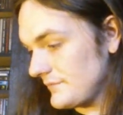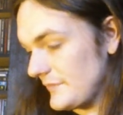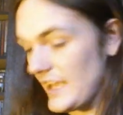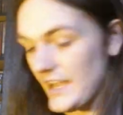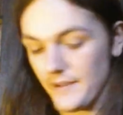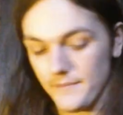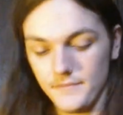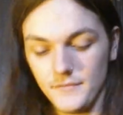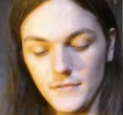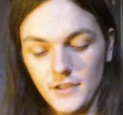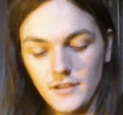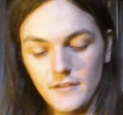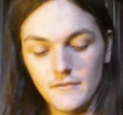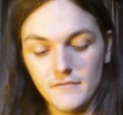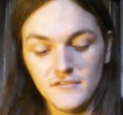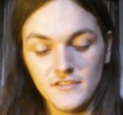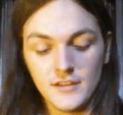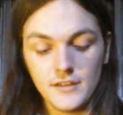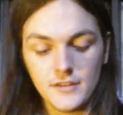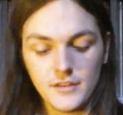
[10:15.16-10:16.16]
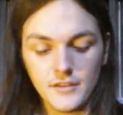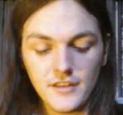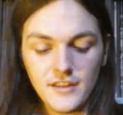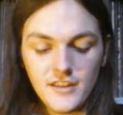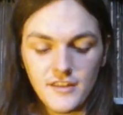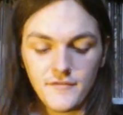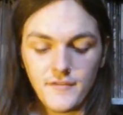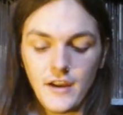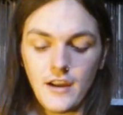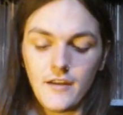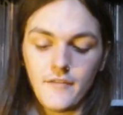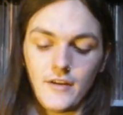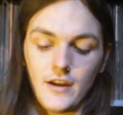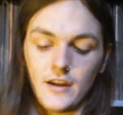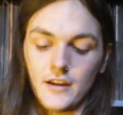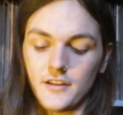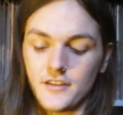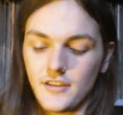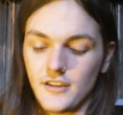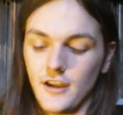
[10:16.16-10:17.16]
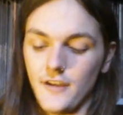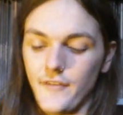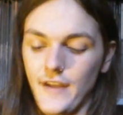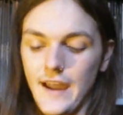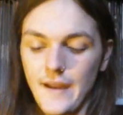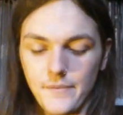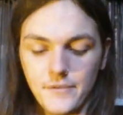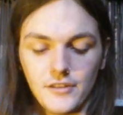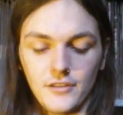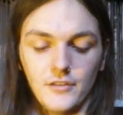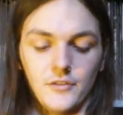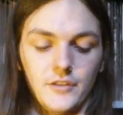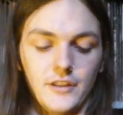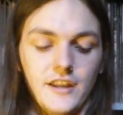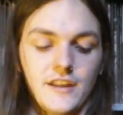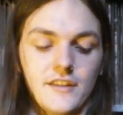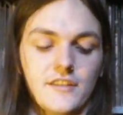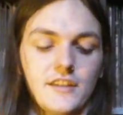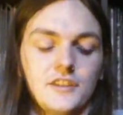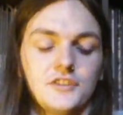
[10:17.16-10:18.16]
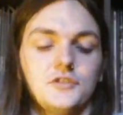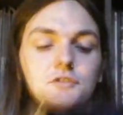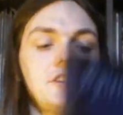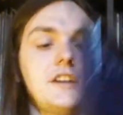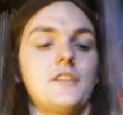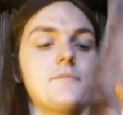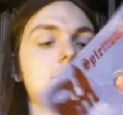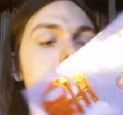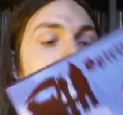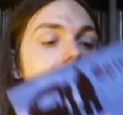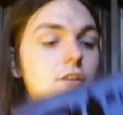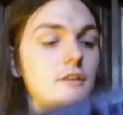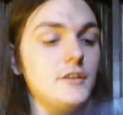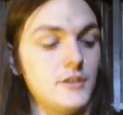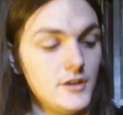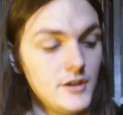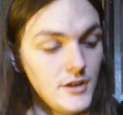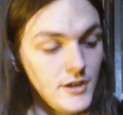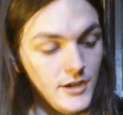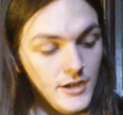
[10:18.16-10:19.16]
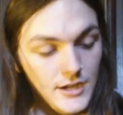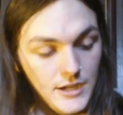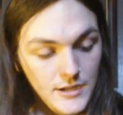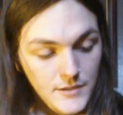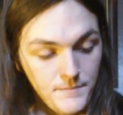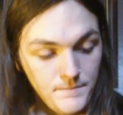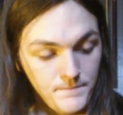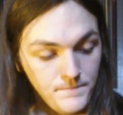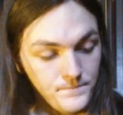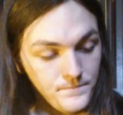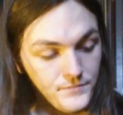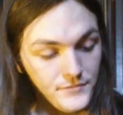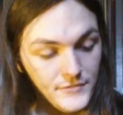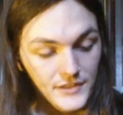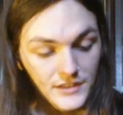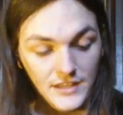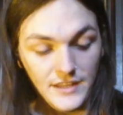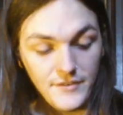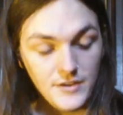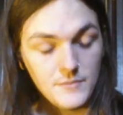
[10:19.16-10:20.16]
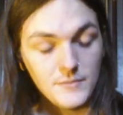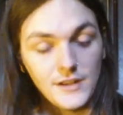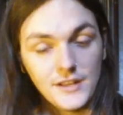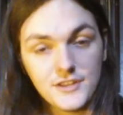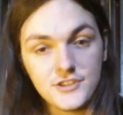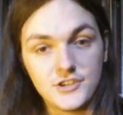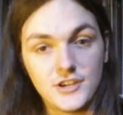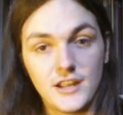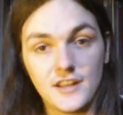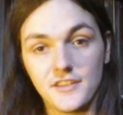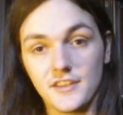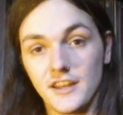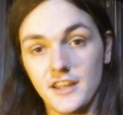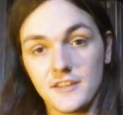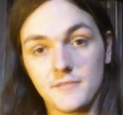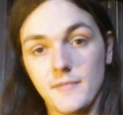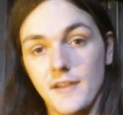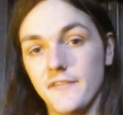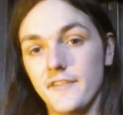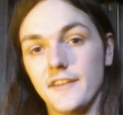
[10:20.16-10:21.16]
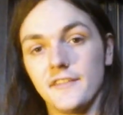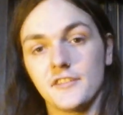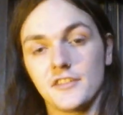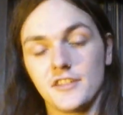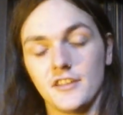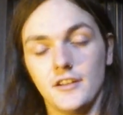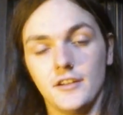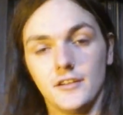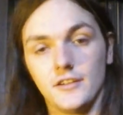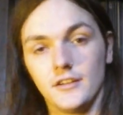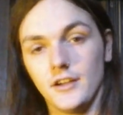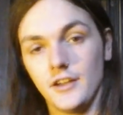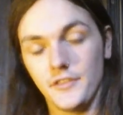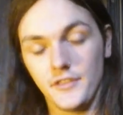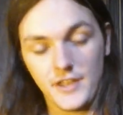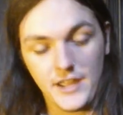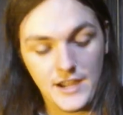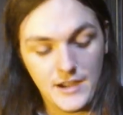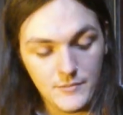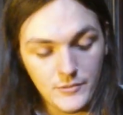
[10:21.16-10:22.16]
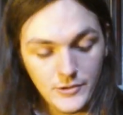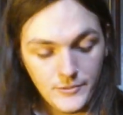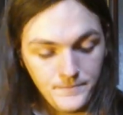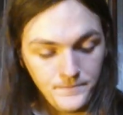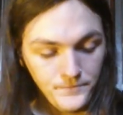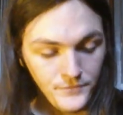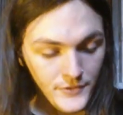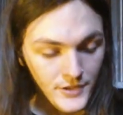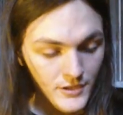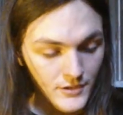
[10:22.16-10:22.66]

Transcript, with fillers: yeah. So this is very, very good stuff. Absolutely essential death metal. Um, Living Monstrosity is my favorite song on the album.